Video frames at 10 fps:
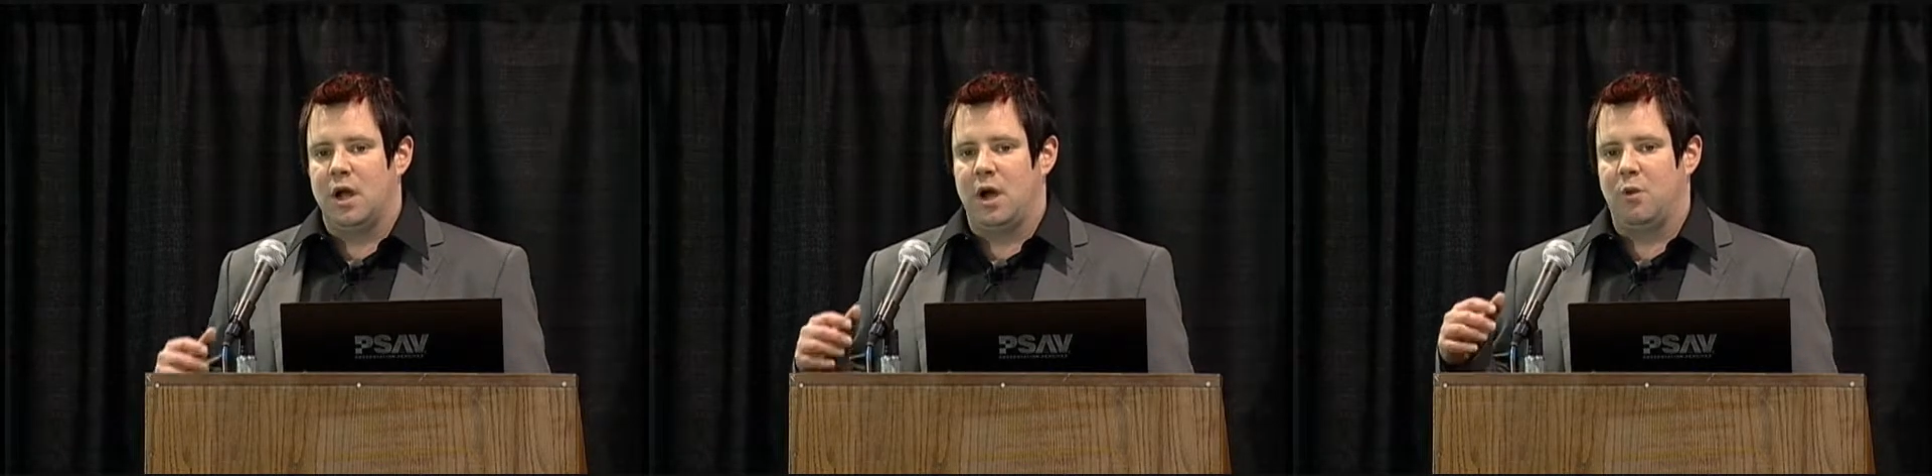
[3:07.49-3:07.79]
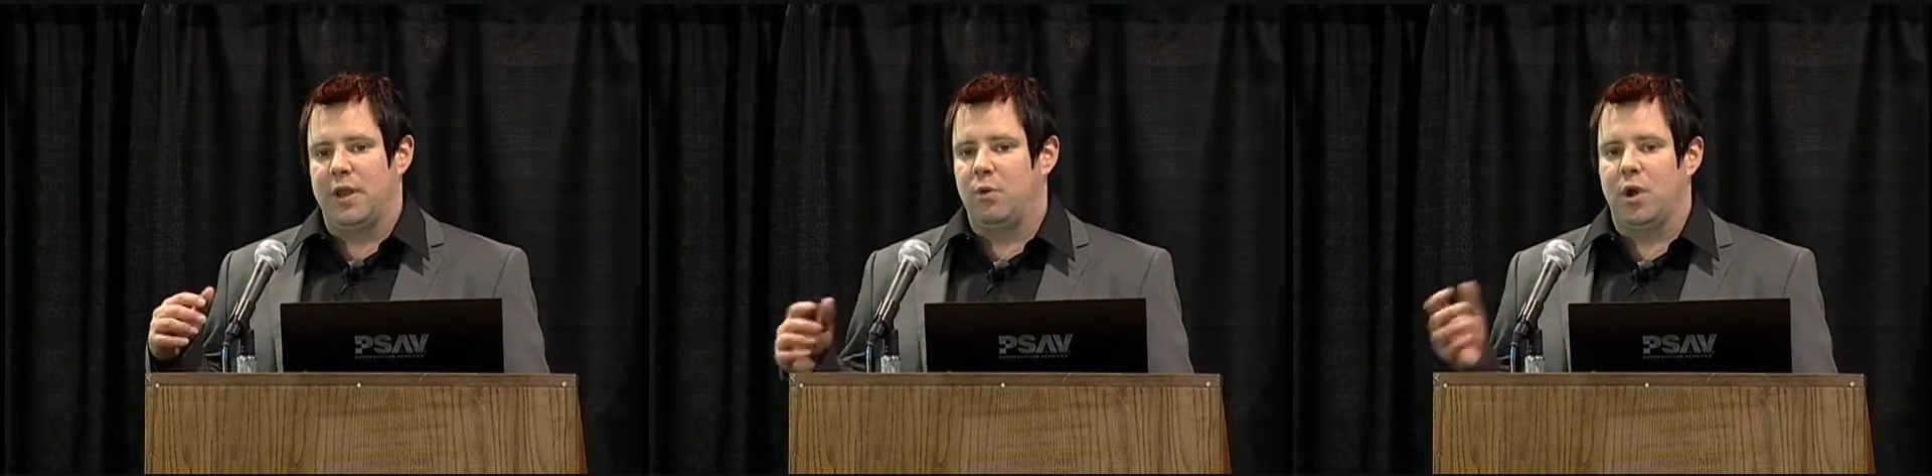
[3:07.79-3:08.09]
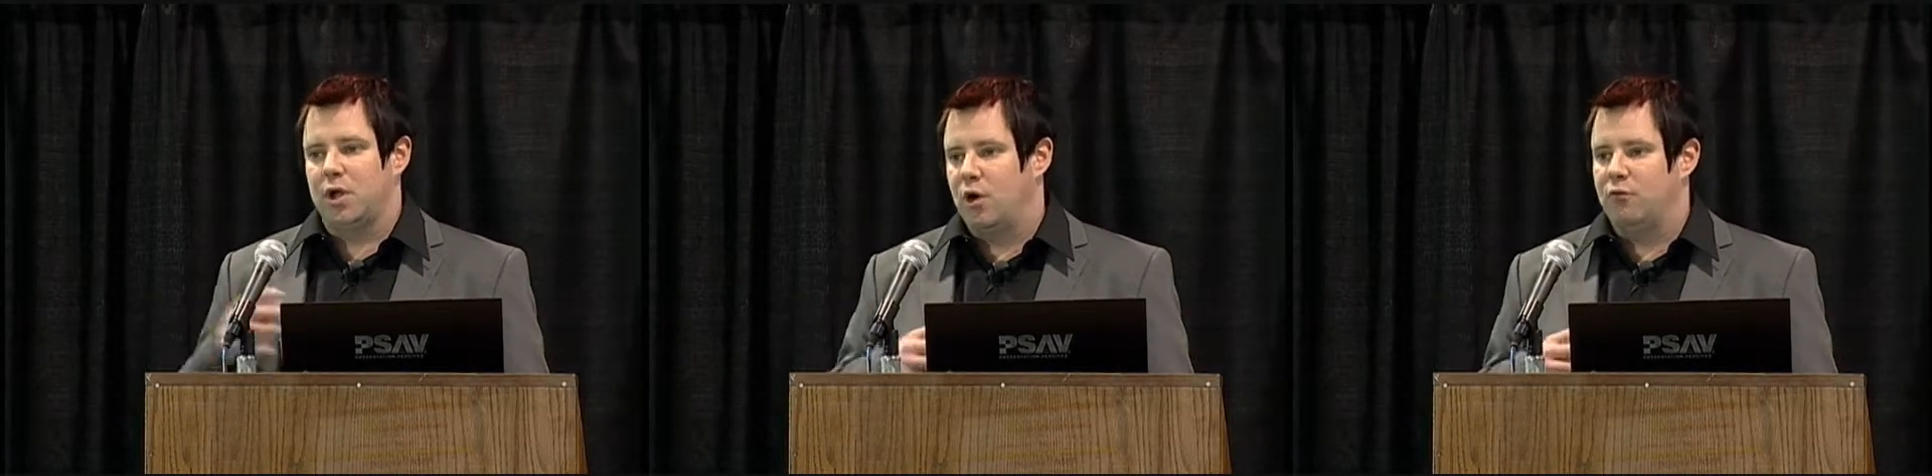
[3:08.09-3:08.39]
when they want
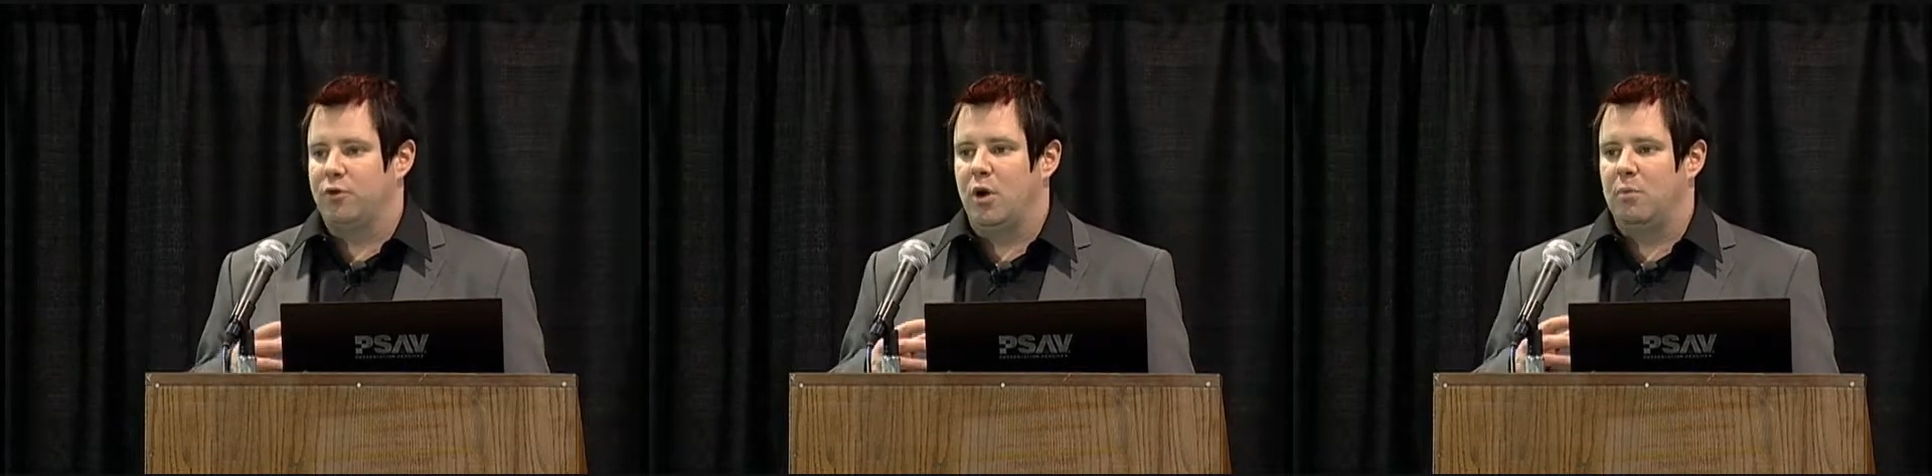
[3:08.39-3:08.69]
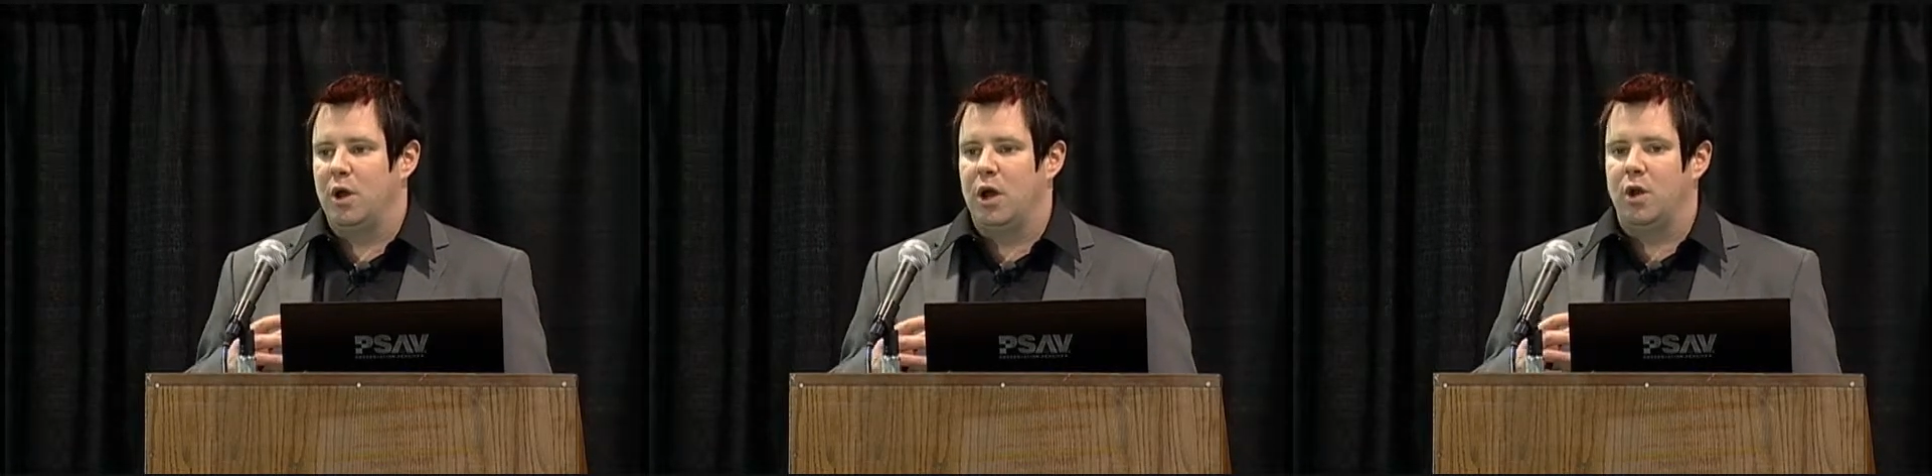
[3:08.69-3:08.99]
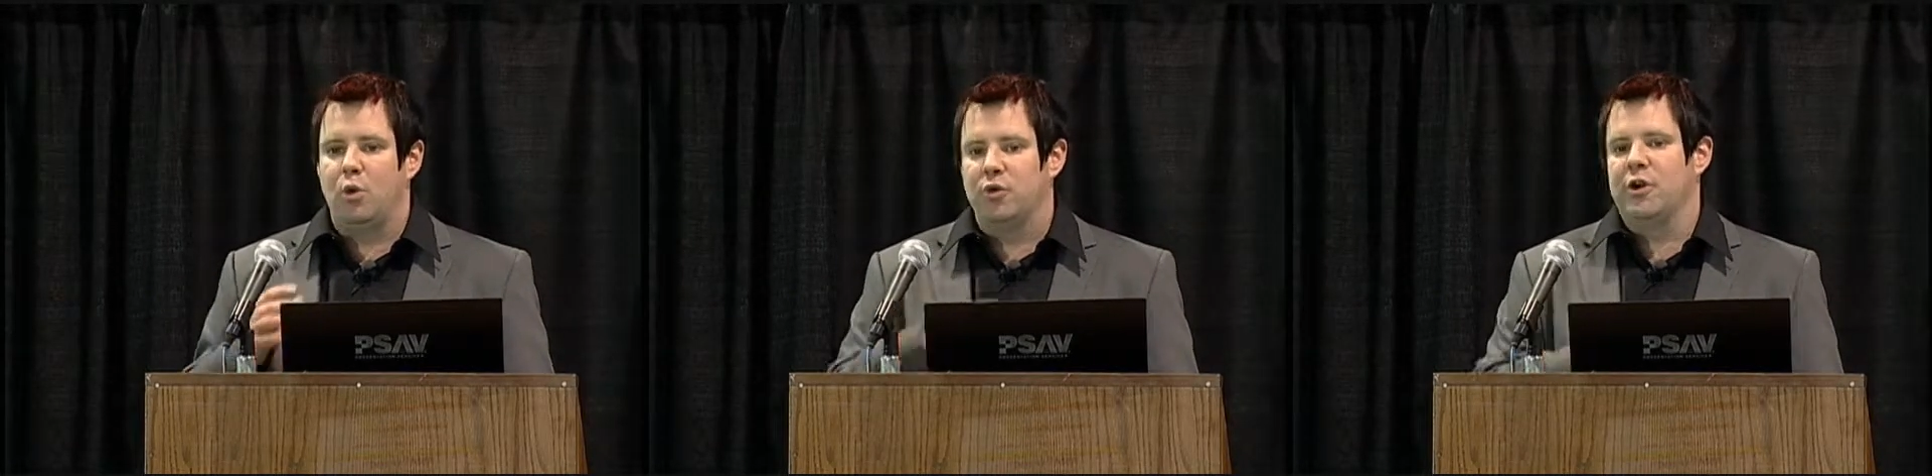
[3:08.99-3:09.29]
to go from an older